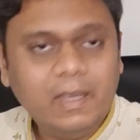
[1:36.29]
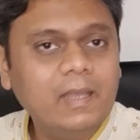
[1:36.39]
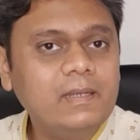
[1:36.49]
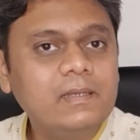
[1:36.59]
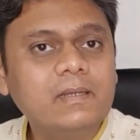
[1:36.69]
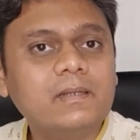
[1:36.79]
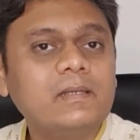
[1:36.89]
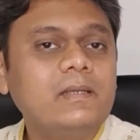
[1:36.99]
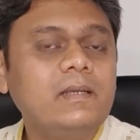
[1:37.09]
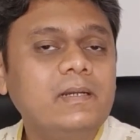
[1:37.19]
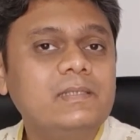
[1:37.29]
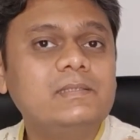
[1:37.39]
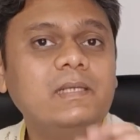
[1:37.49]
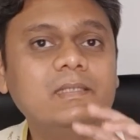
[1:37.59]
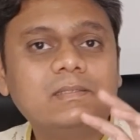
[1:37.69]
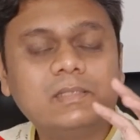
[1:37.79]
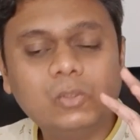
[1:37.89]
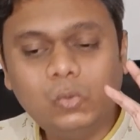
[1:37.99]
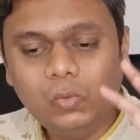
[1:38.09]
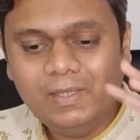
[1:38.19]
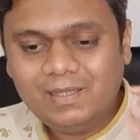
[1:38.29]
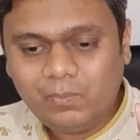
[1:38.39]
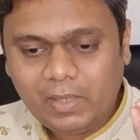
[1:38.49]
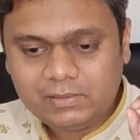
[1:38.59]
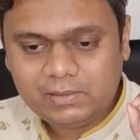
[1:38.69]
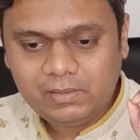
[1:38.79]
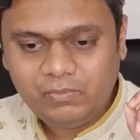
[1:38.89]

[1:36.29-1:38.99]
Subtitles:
And here it says cooling capacity,